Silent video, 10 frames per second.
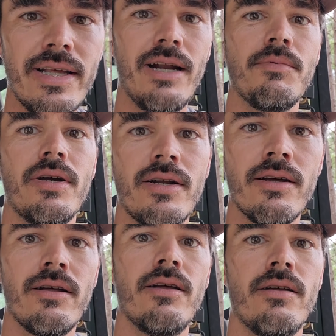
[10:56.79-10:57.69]
then I'm going
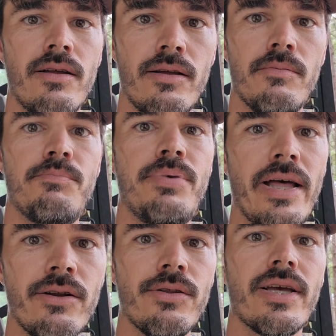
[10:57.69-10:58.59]
to
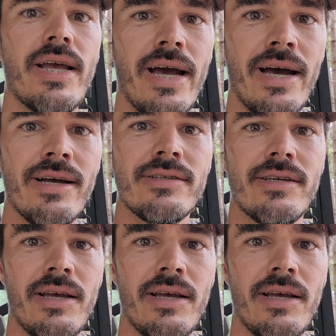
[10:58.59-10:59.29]
pedal the gas,